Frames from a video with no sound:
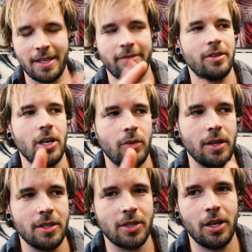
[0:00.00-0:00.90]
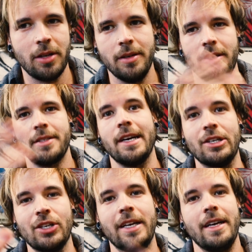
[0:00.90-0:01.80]
I forgot what it's called.
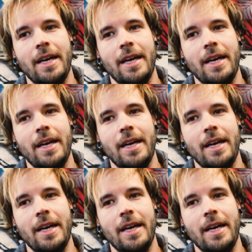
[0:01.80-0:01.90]
Essentially,